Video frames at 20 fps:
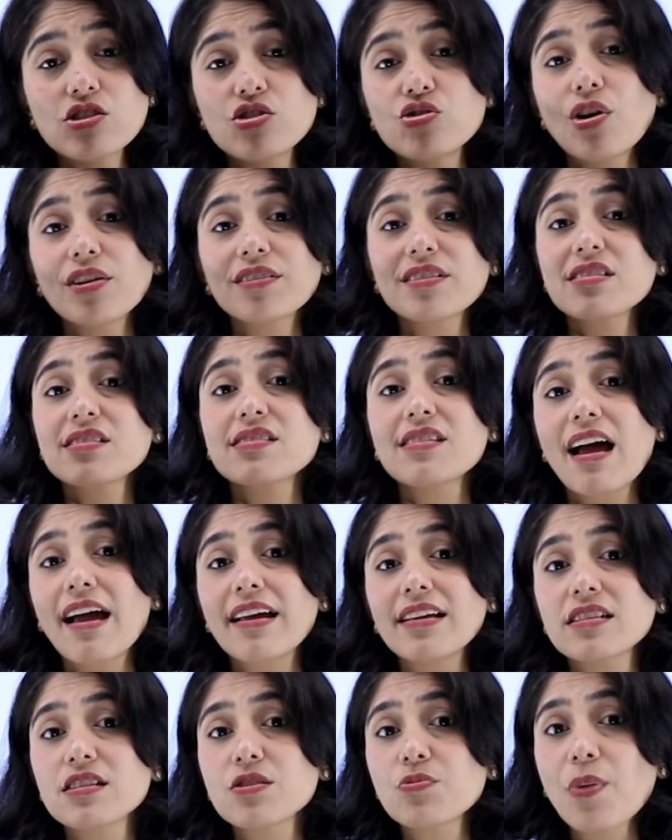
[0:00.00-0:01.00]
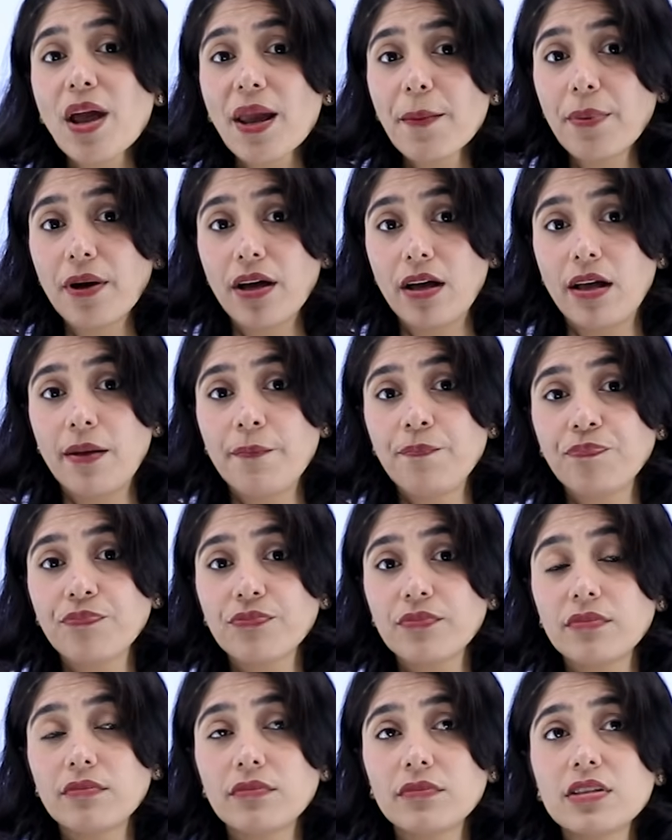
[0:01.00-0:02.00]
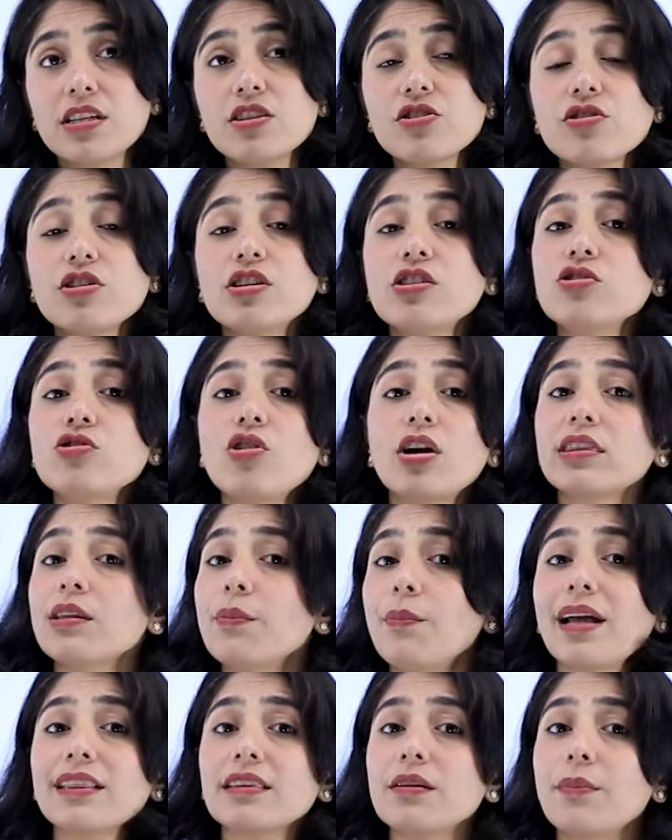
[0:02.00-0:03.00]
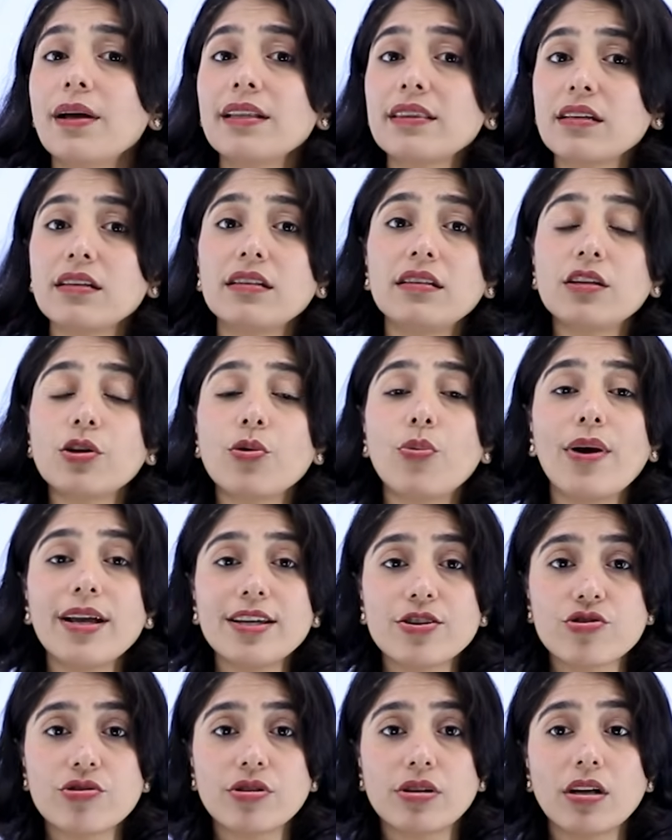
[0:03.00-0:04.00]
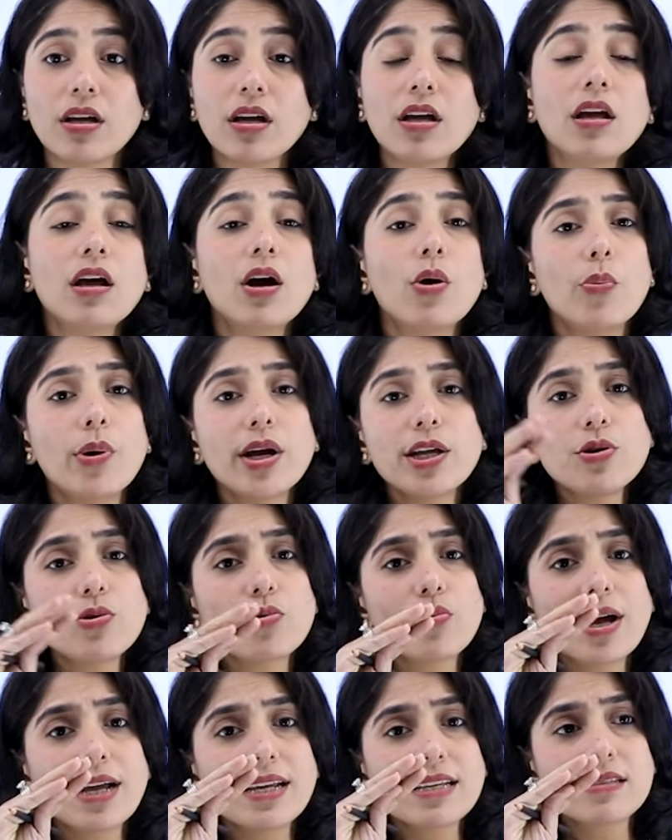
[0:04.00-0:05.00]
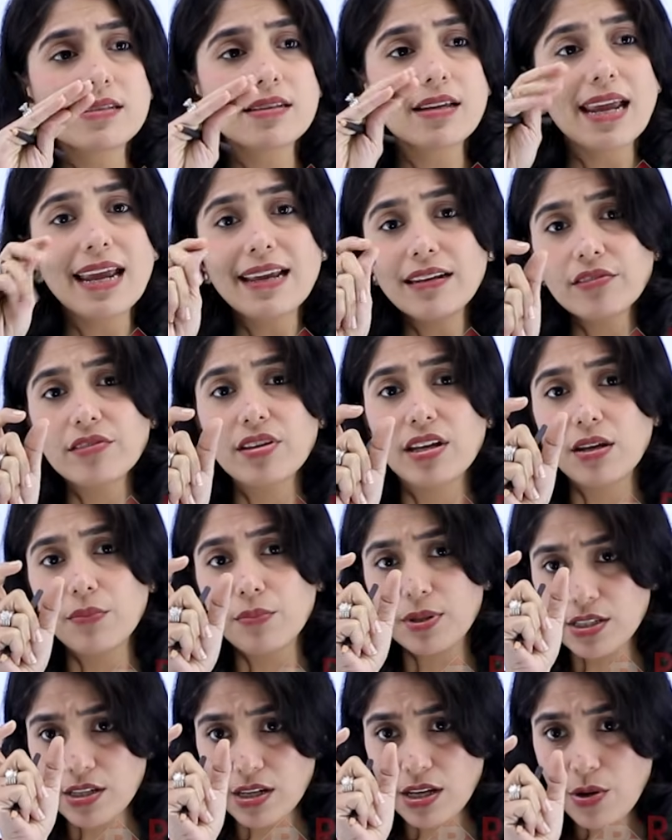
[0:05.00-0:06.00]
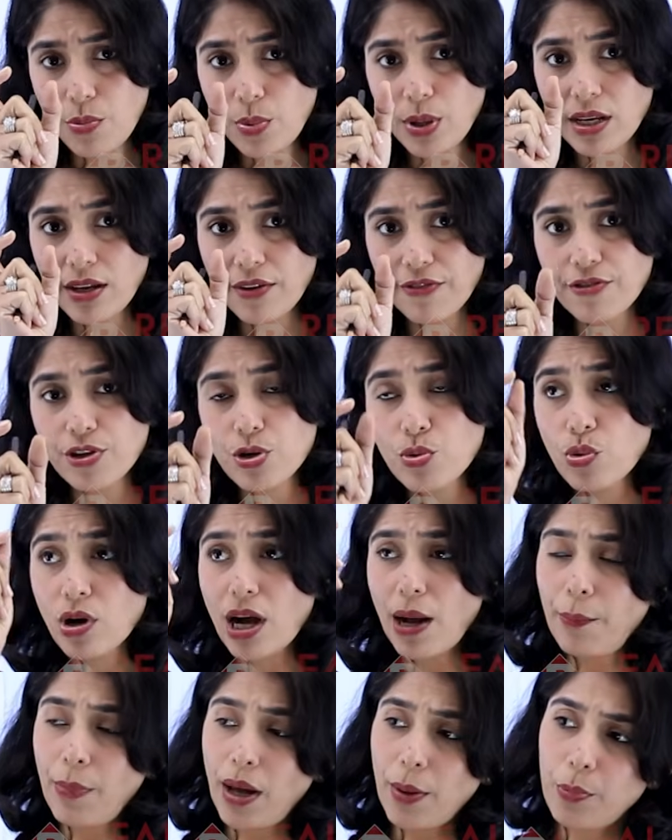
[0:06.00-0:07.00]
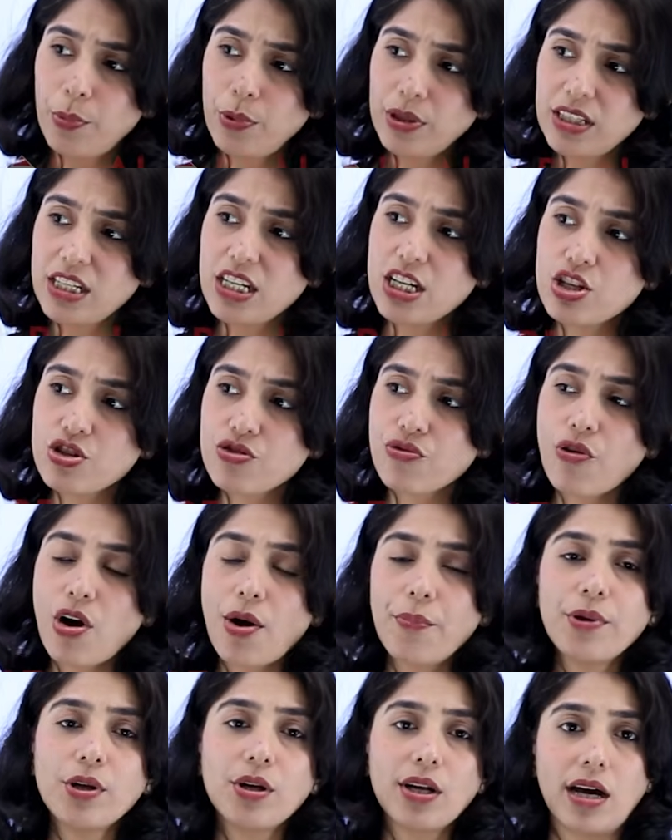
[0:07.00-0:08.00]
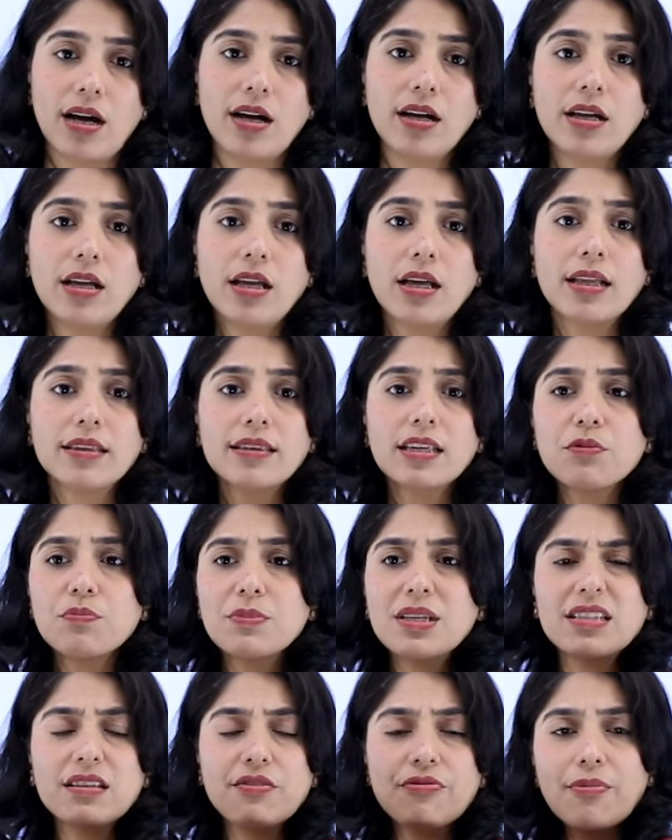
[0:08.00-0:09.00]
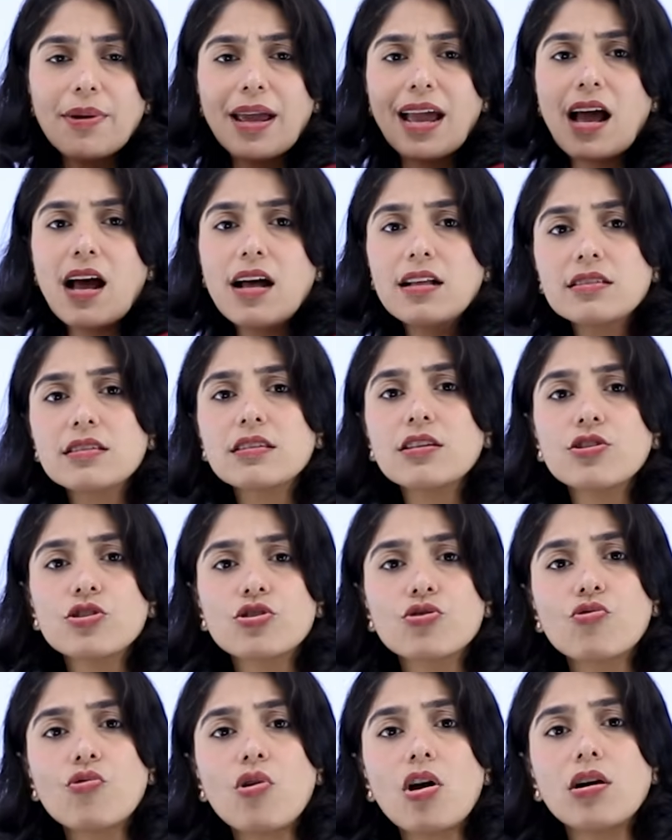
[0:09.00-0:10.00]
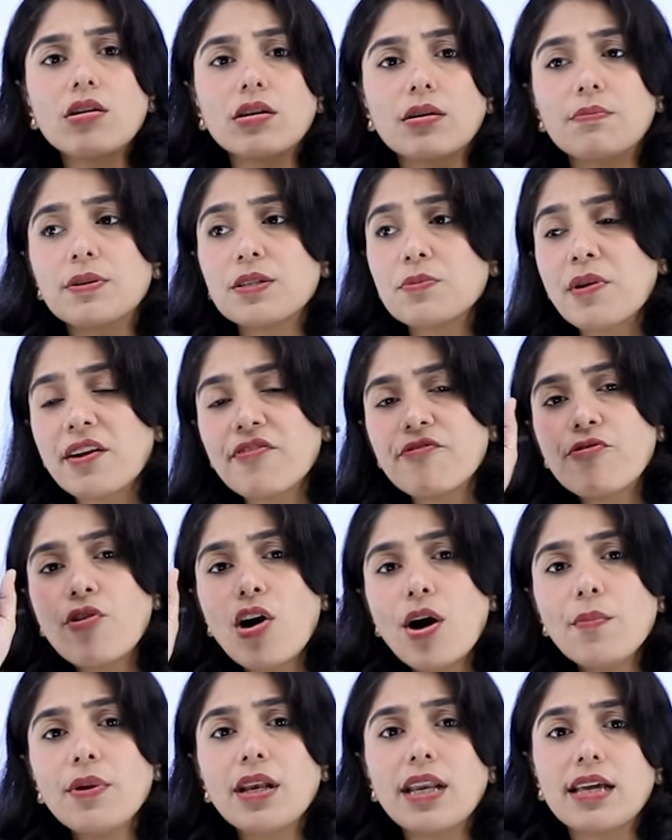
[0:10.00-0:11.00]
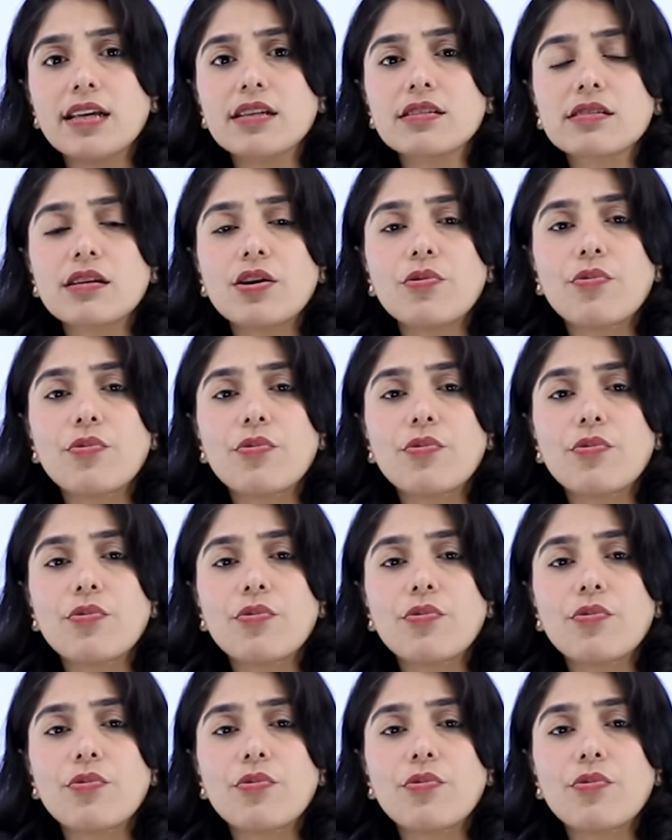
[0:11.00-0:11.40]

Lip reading: is not a science paper. This is not a mathematical equation where you write anything, but even if you come up with each formula, that means if my answer is wrong, but my formula is